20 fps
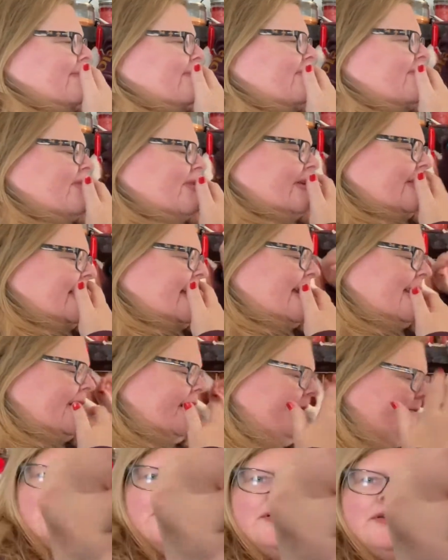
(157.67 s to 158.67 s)
for
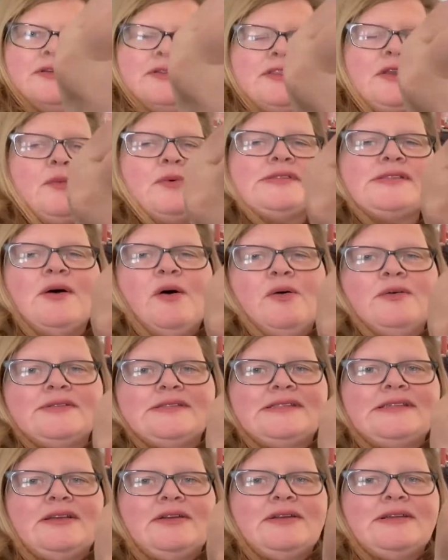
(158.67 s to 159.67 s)
later. There was a whole
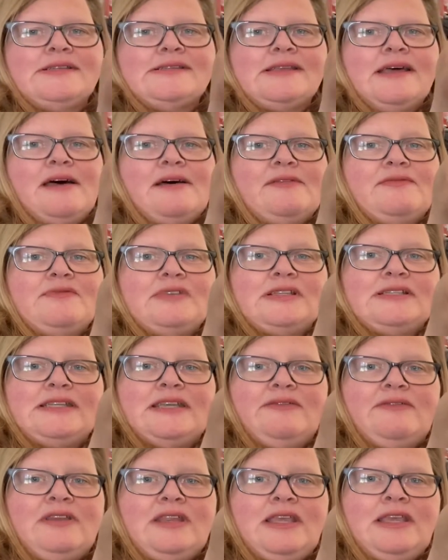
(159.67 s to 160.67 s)
series of
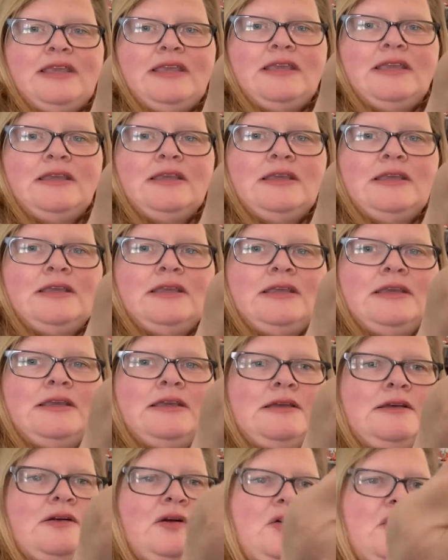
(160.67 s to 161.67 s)
nativity
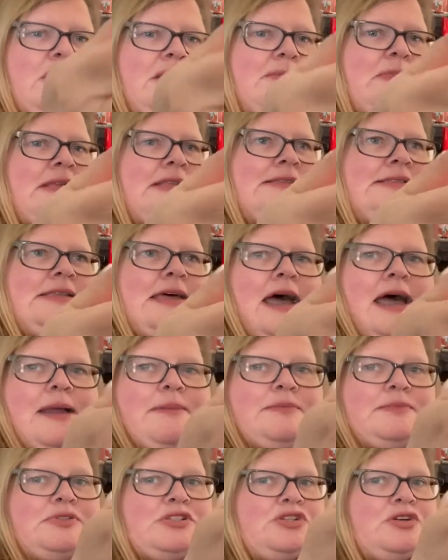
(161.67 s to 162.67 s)
ornaments.
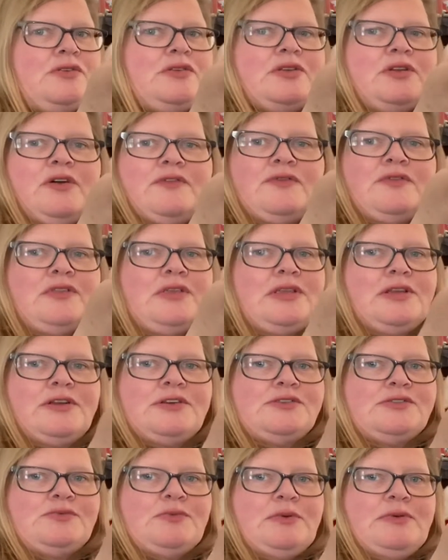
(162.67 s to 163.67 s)
I'm sure that over the
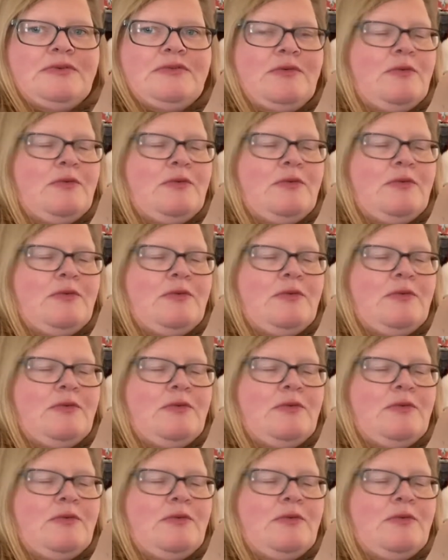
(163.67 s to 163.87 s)
years we